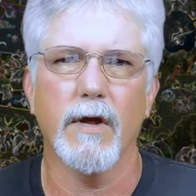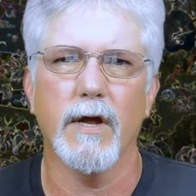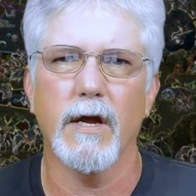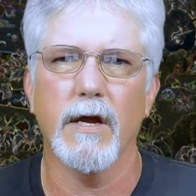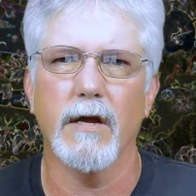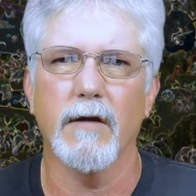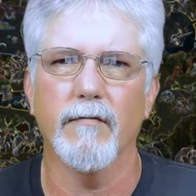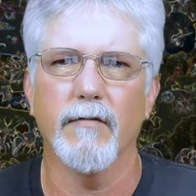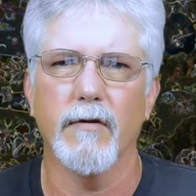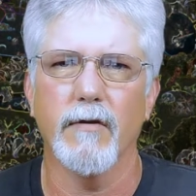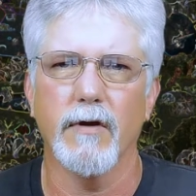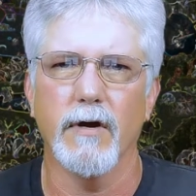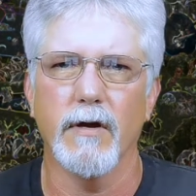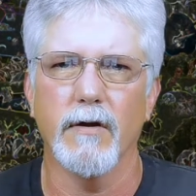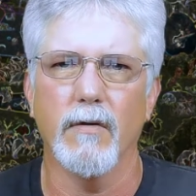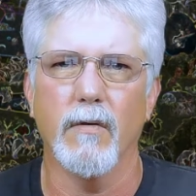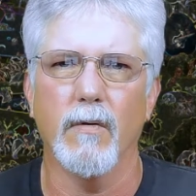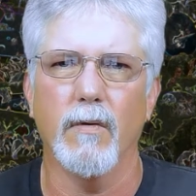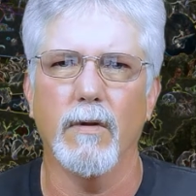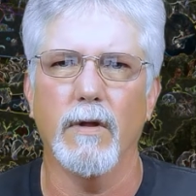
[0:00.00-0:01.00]
any of their
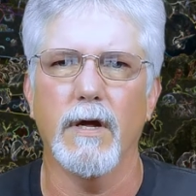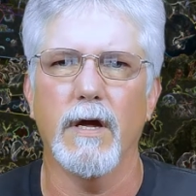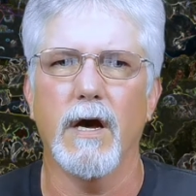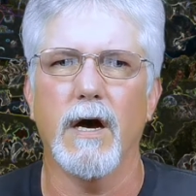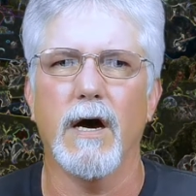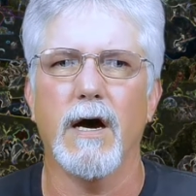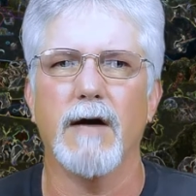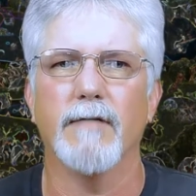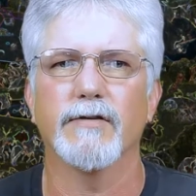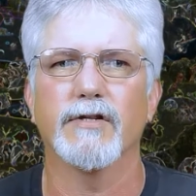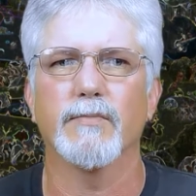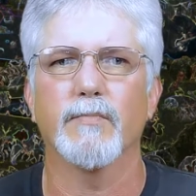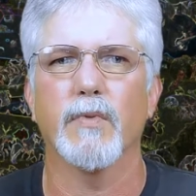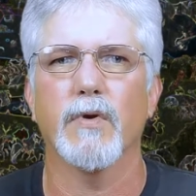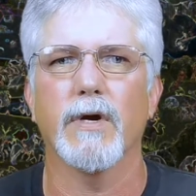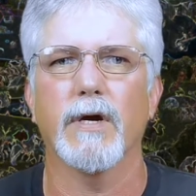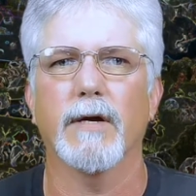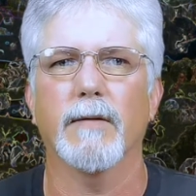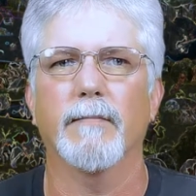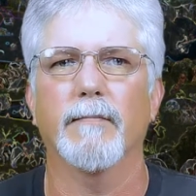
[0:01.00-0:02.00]
unholy
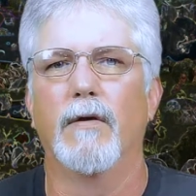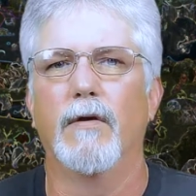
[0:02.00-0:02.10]
offspring.